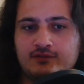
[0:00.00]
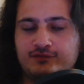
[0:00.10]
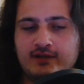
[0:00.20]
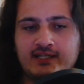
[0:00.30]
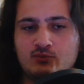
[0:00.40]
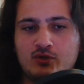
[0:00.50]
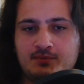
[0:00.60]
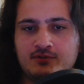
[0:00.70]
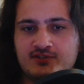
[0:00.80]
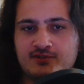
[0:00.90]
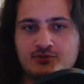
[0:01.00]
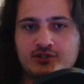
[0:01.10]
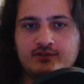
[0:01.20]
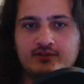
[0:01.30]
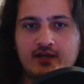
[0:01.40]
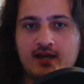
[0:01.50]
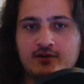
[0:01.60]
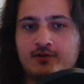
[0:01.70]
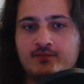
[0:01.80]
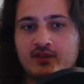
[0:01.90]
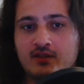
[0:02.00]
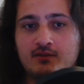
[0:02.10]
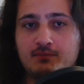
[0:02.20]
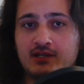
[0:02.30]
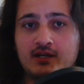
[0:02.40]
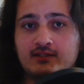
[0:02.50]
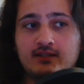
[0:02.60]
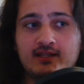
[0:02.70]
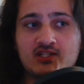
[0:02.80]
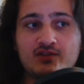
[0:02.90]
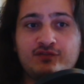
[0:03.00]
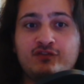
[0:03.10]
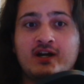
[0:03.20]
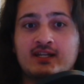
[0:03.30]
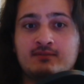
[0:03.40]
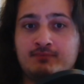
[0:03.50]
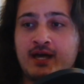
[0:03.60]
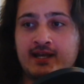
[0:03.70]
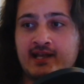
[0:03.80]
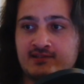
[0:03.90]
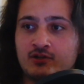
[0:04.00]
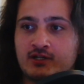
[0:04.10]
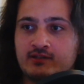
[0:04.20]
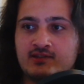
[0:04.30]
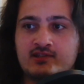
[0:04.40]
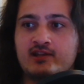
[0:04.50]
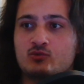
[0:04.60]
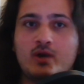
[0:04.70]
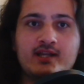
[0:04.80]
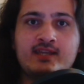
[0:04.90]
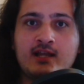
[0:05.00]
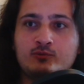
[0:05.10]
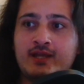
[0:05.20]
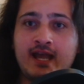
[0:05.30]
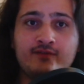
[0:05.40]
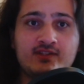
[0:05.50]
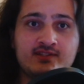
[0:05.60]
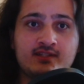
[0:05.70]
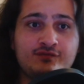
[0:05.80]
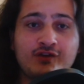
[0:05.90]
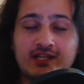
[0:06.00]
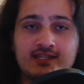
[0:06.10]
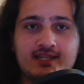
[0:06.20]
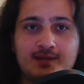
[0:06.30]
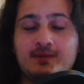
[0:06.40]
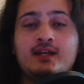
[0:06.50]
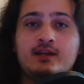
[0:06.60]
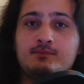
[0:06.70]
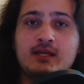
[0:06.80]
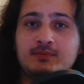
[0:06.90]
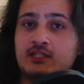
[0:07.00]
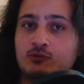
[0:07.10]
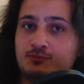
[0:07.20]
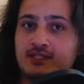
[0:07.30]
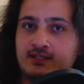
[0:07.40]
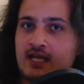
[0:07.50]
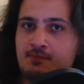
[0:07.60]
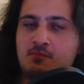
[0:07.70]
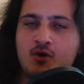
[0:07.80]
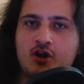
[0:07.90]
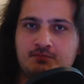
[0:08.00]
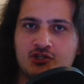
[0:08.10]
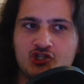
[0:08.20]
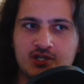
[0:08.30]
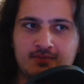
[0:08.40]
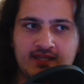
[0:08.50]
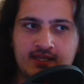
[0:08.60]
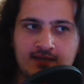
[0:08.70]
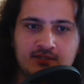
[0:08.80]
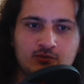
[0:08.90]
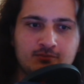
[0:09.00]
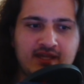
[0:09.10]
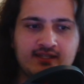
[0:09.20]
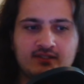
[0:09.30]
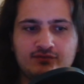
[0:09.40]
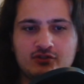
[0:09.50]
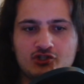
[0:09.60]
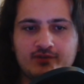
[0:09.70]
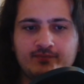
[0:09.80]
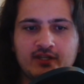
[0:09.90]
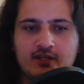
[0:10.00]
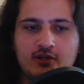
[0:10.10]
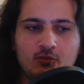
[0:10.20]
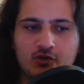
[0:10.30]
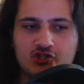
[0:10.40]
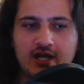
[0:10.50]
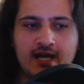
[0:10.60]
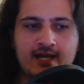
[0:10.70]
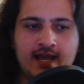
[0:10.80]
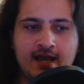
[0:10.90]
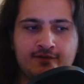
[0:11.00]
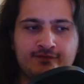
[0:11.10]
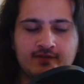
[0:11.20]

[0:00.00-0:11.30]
fucking weapon or some shit. I don't know. But nonetheless, fucking badass Darkin designs. Why can't we have this in the fucking game? Maybe it will be in the MMORPG make game they will make in the future, which I have